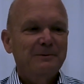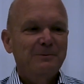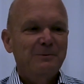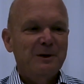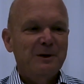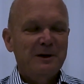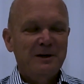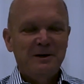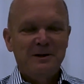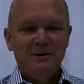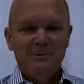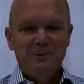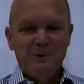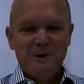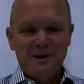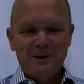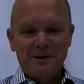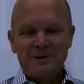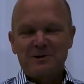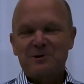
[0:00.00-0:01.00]

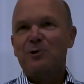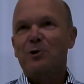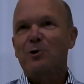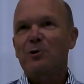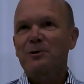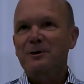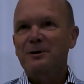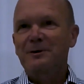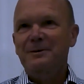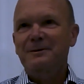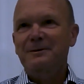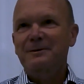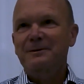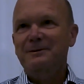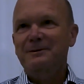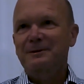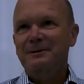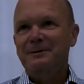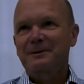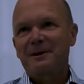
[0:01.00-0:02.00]
when I started,
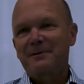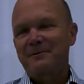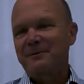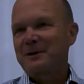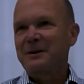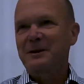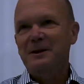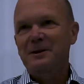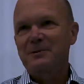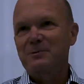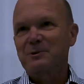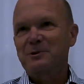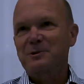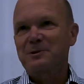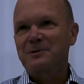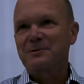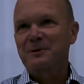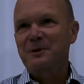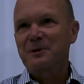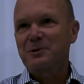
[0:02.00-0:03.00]
I feel that it
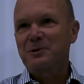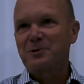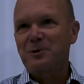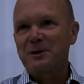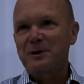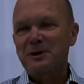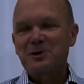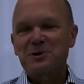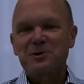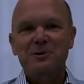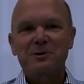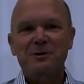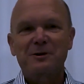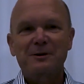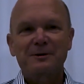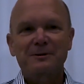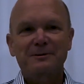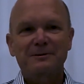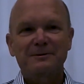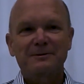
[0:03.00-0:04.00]
was very
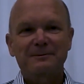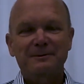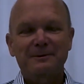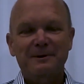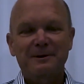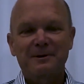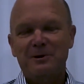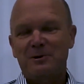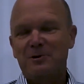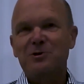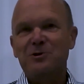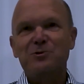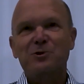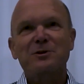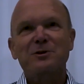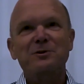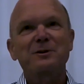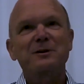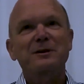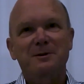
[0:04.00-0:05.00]
traditional, and the
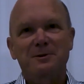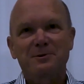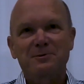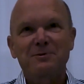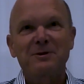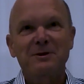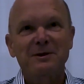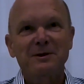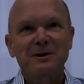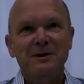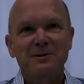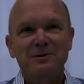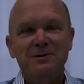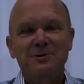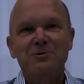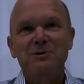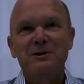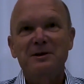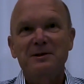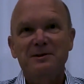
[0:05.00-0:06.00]
construction
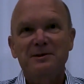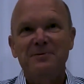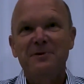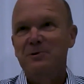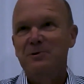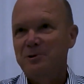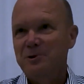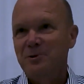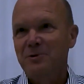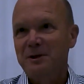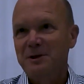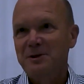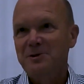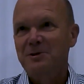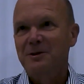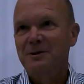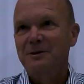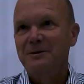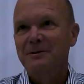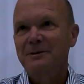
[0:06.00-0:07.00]
industry is very
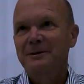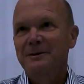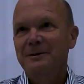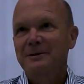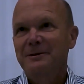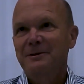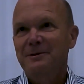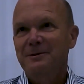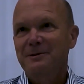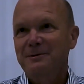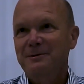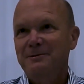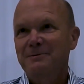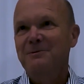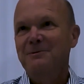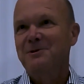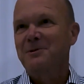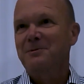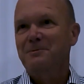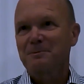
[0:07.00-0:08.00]
traditional.
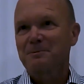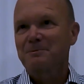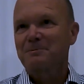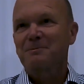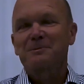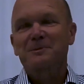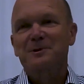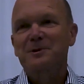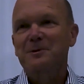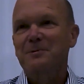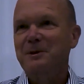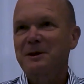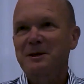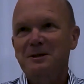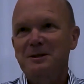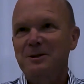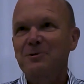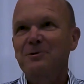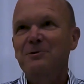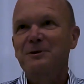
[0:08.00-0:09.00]
Some
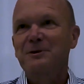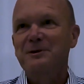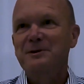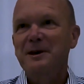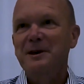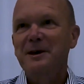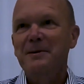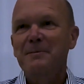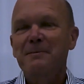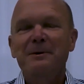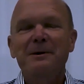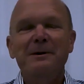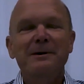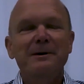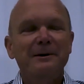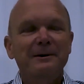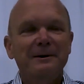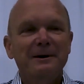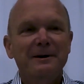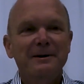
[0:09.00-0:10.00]
things look the same
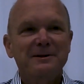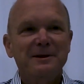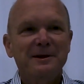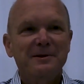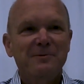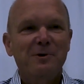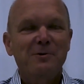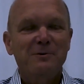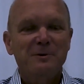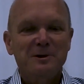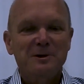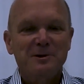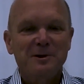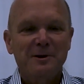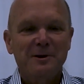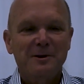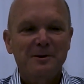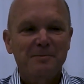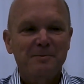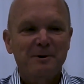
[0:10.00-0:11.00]
as they've always
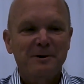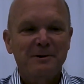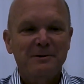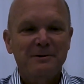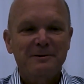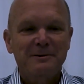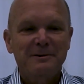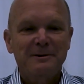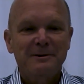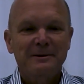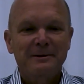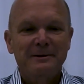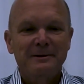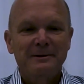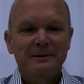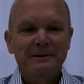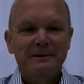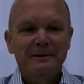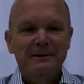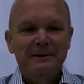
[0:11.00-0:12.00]
done, but
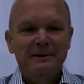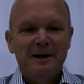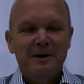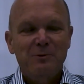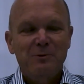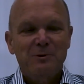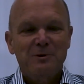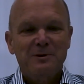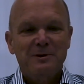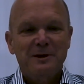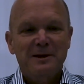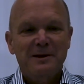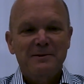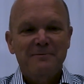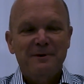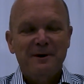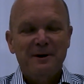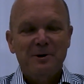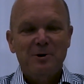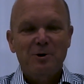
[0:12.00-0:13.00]
I would say
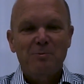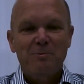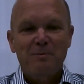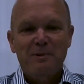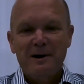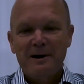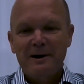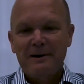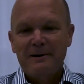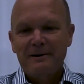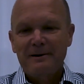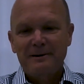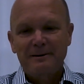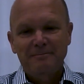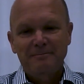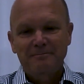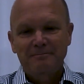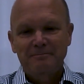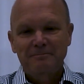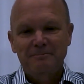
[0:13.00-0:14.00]
if I go
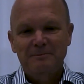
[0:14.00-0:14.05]
back,